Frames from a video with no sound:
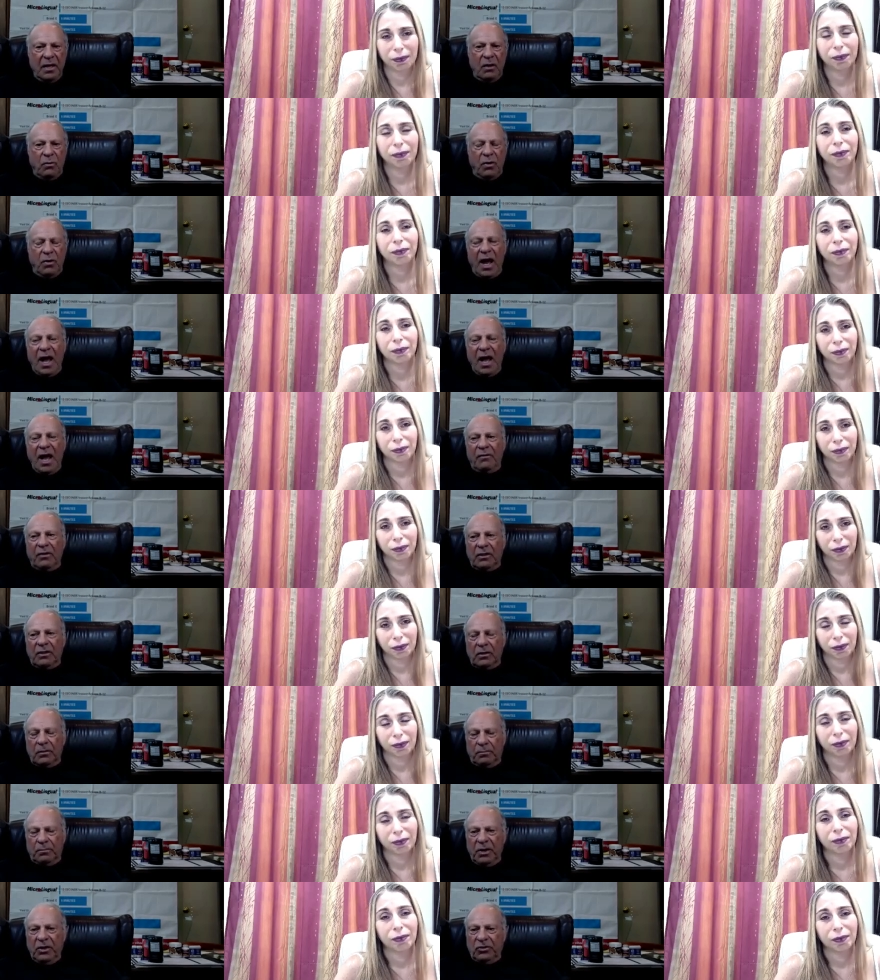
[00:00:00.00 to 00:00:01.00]
Speaker 1: When I have a
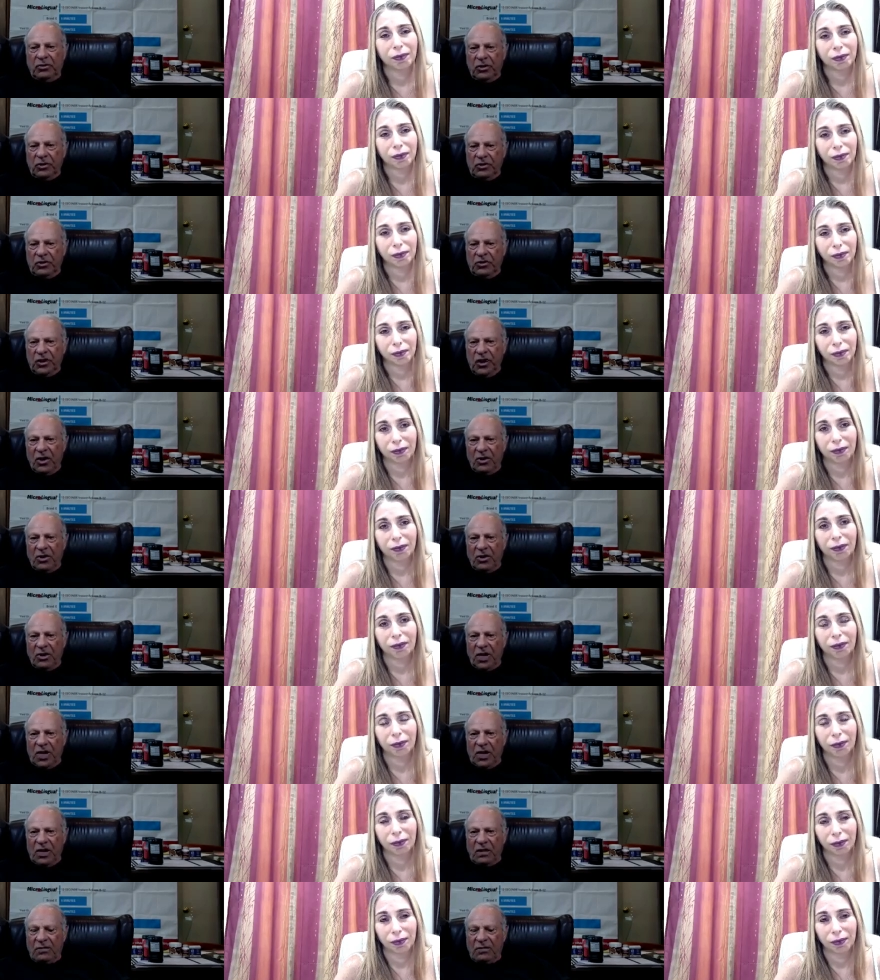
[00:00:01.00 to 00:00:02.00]
little piece of junk, or
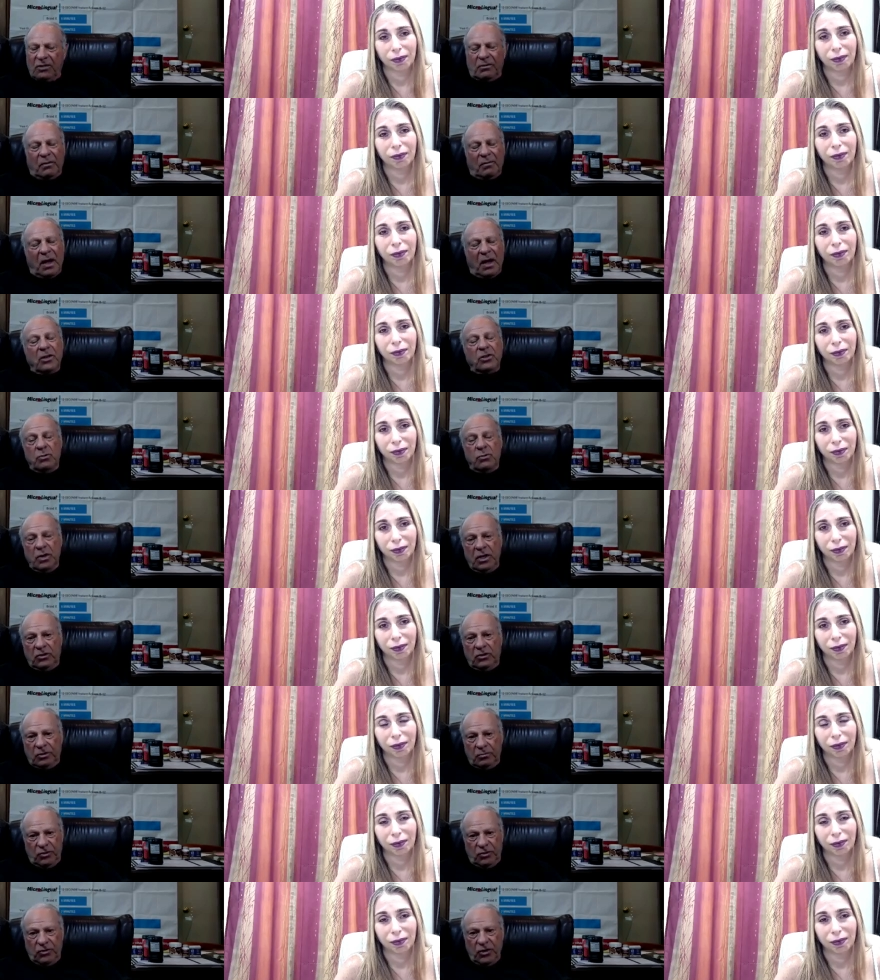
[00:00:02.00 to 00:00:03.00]
I do eat
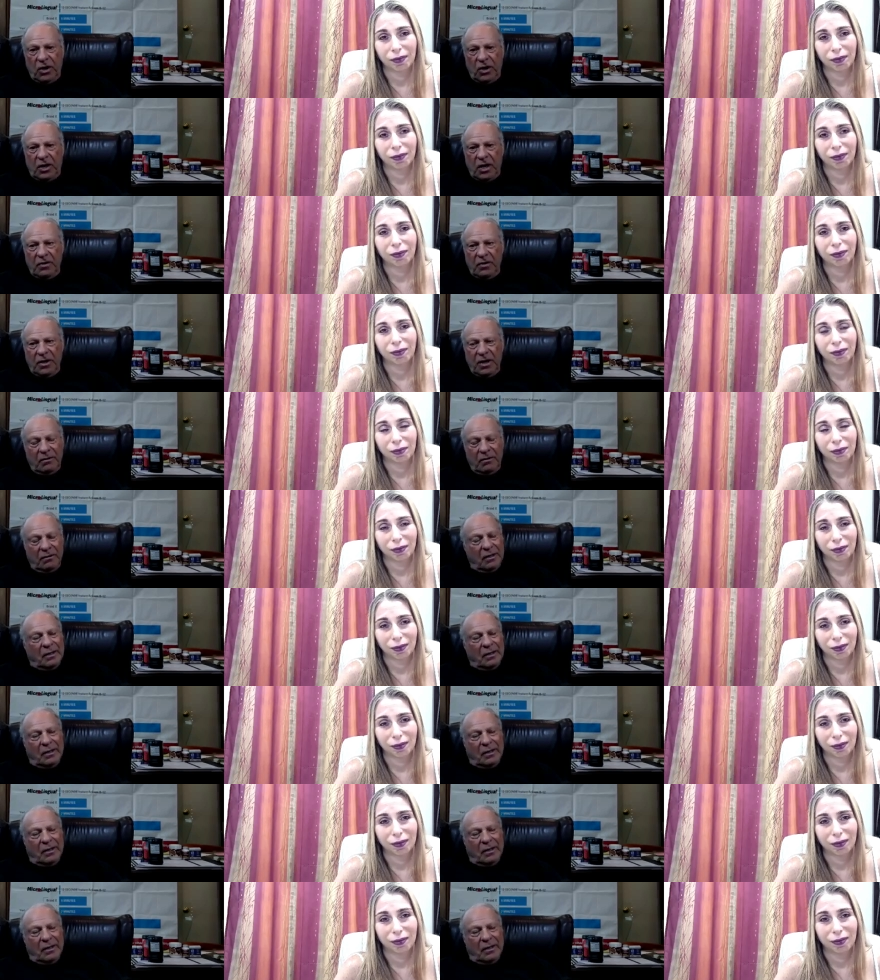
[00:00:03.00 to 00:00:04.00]
some junk every now and
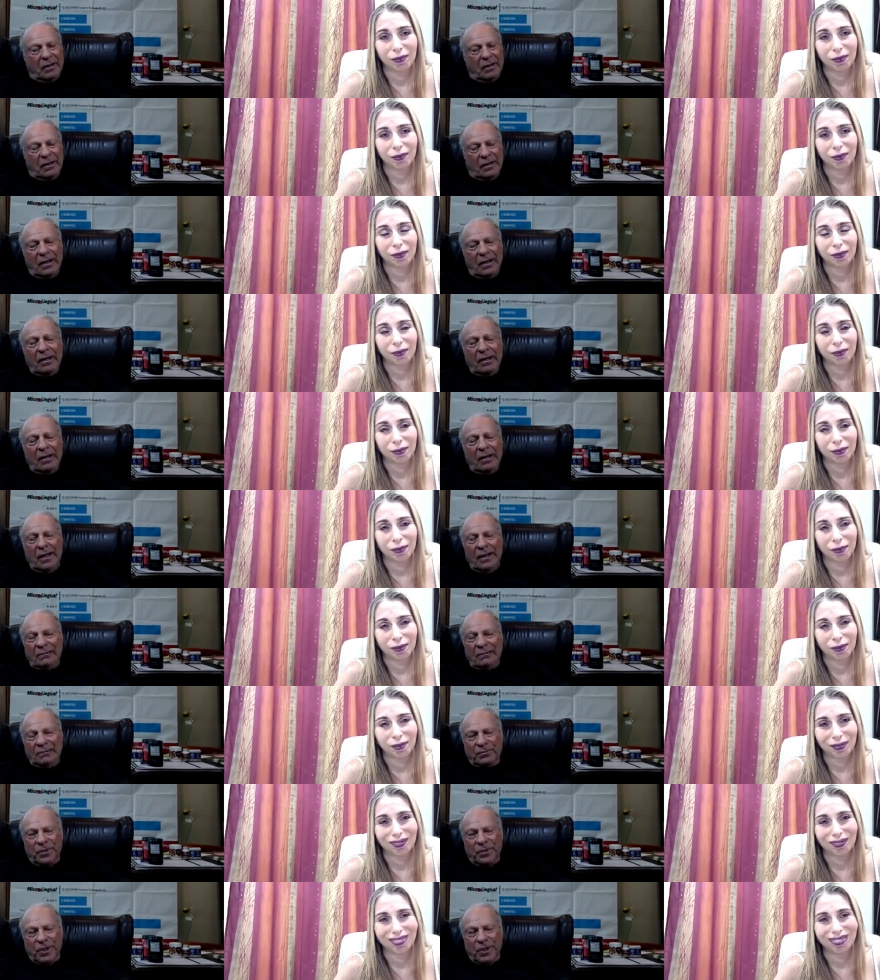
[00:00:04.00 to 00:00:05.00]
then, yeah,
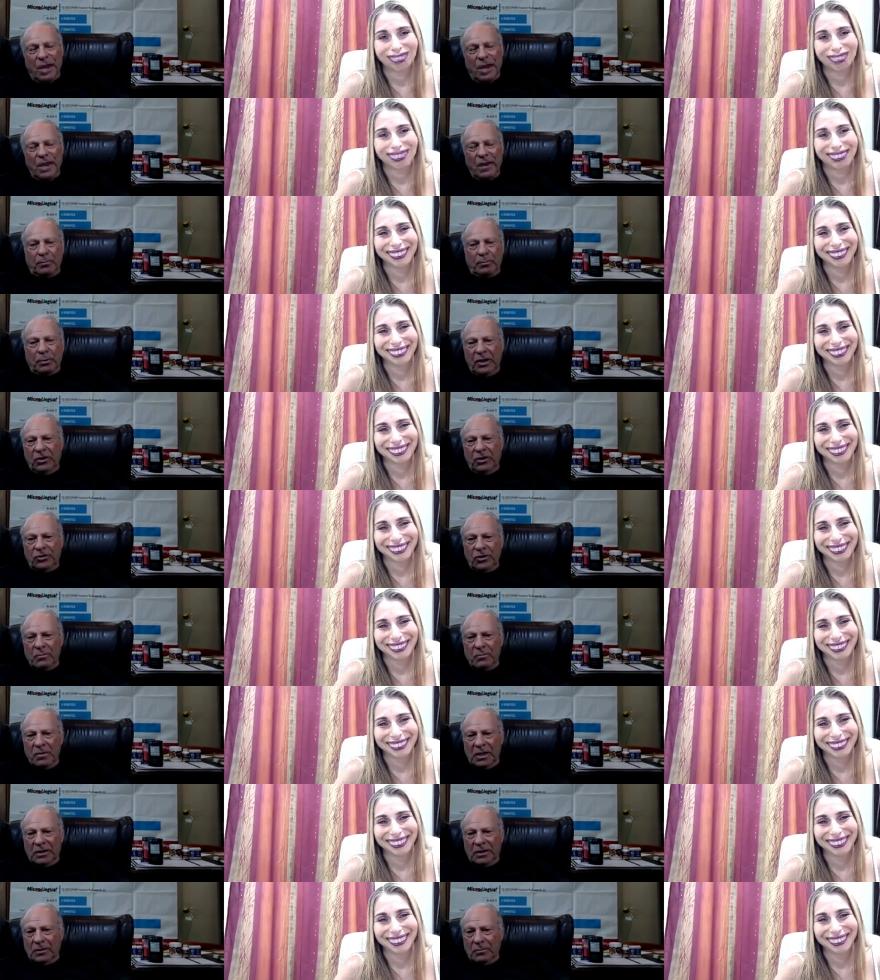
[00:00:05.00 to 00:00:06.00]
it kind of plays on
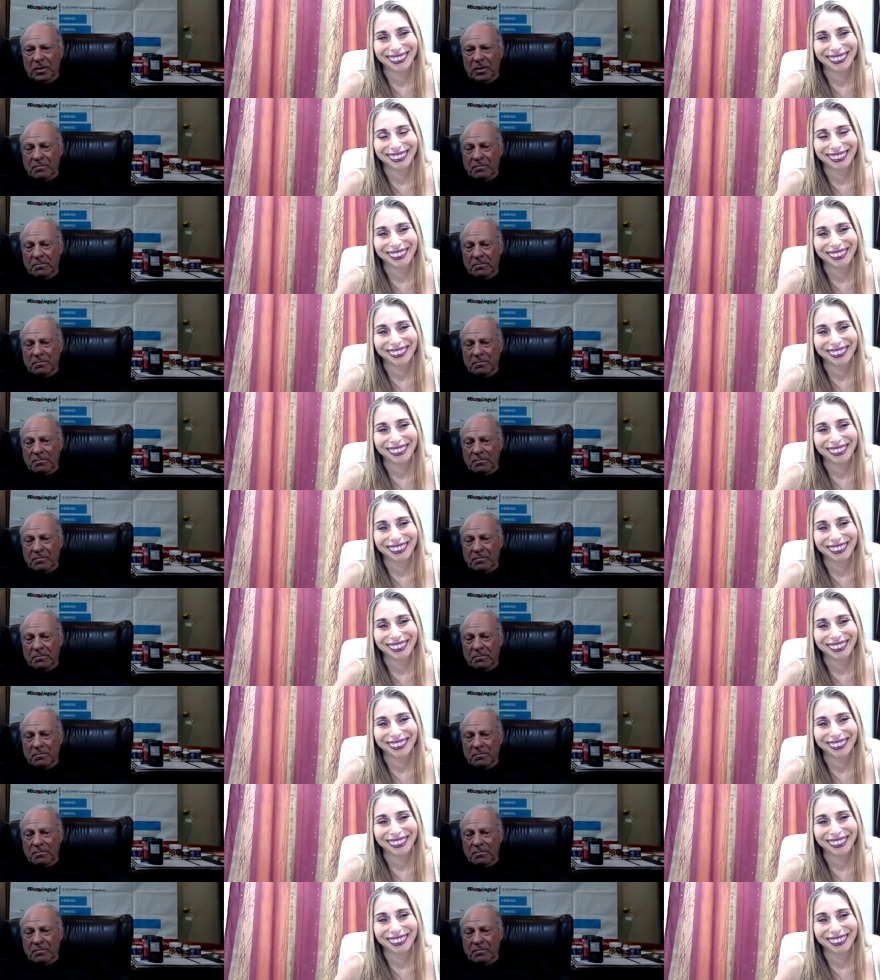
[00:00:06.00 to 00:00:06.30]
me a little bit